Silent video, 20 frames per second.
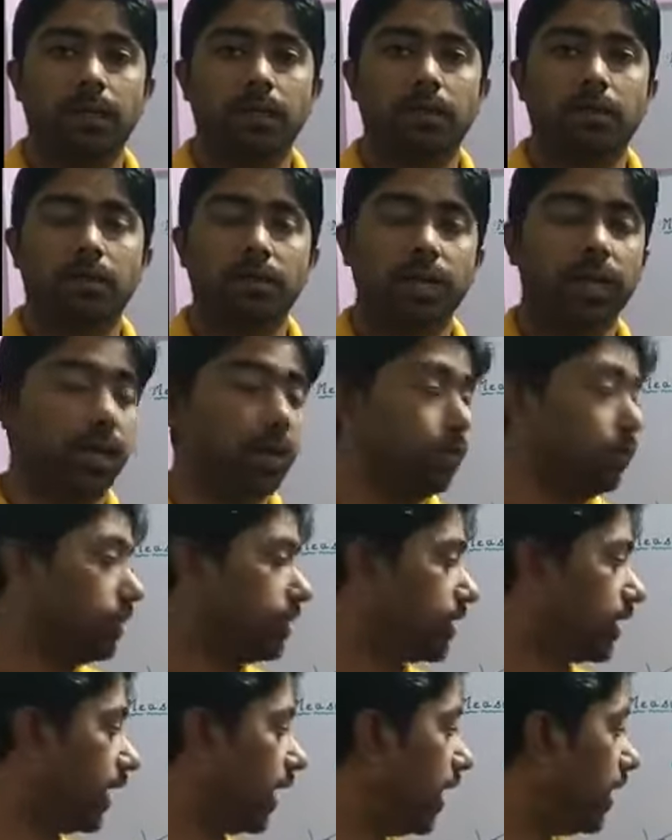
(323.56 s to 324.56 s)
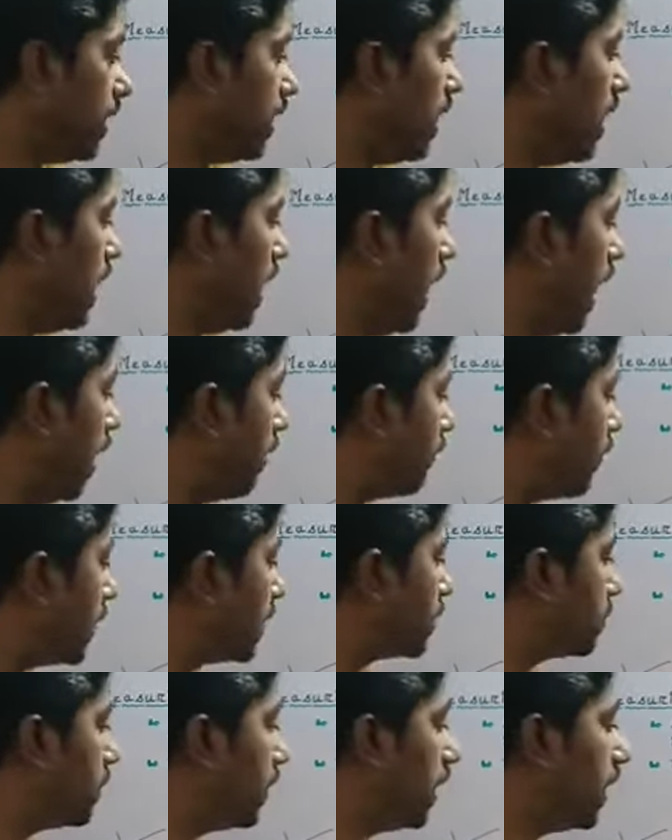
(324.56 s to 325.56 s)
Okay, once again,
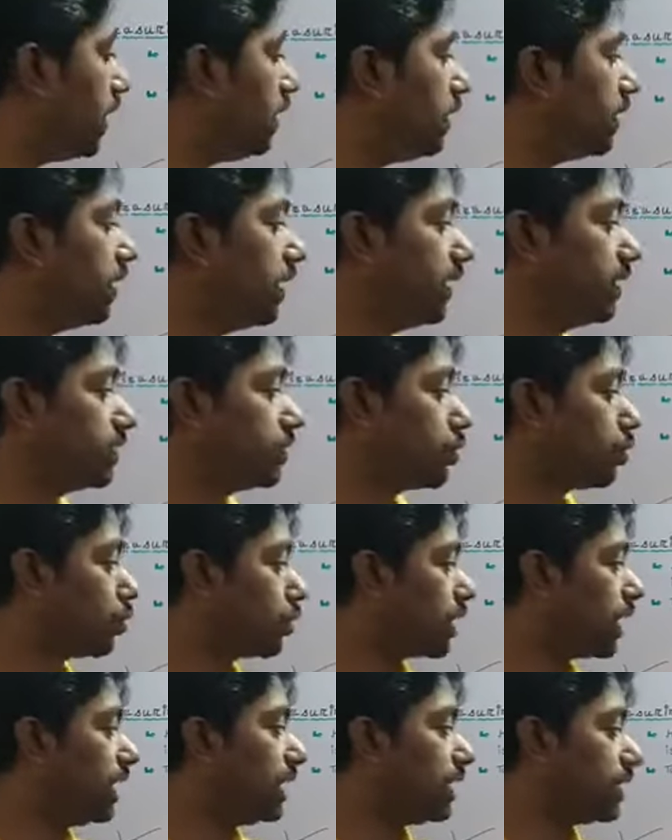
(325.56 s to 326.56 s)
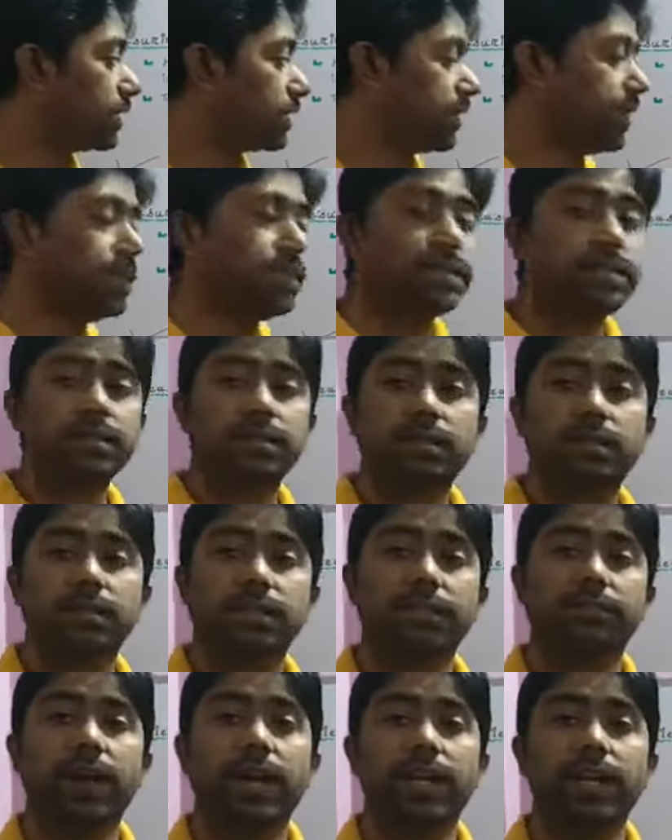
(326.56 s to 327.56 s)
average speed is total distance
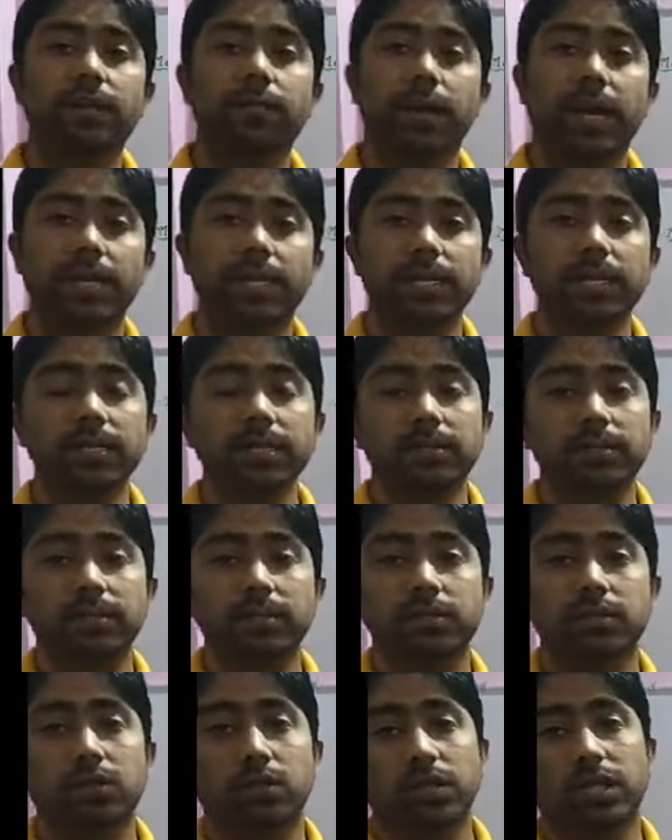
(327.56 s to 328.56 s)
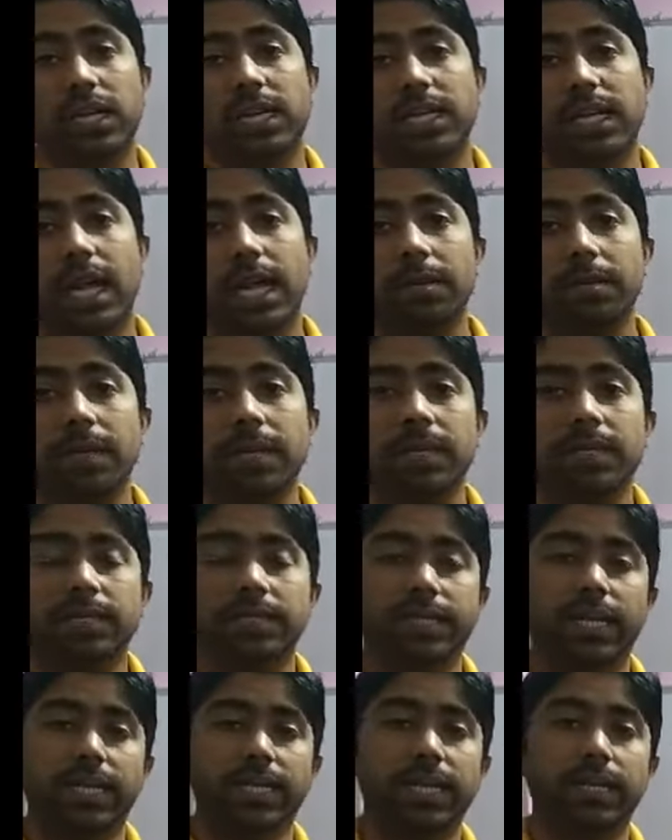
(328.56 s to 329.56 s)
divided by the total time
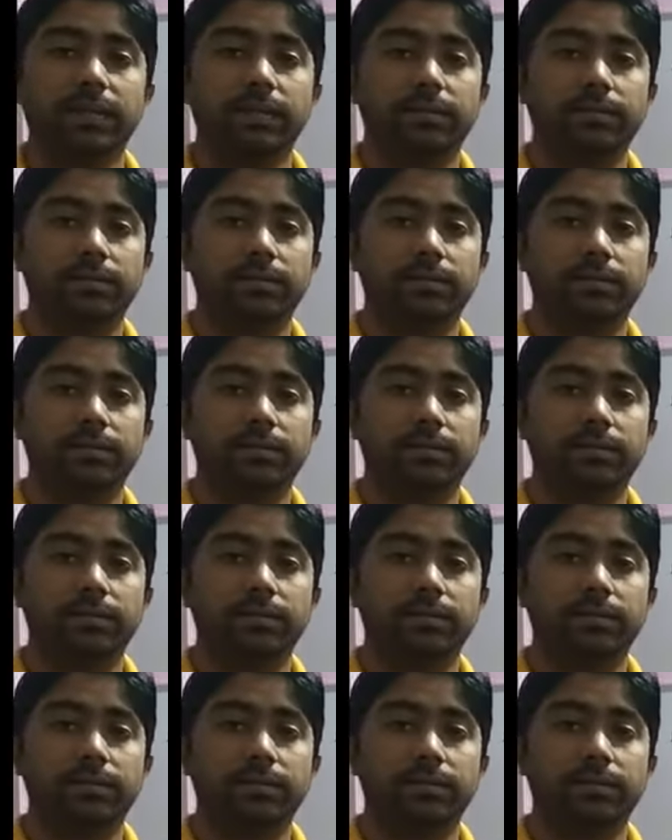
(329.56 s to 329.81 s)
taken.